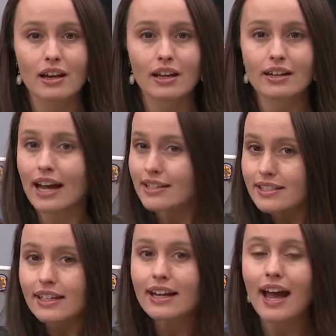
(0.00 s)
and I
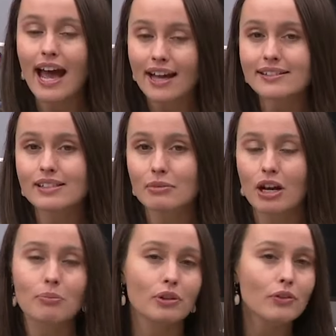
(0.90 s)
did ask them a
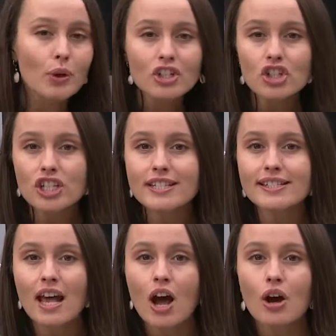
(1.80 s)
couple of questions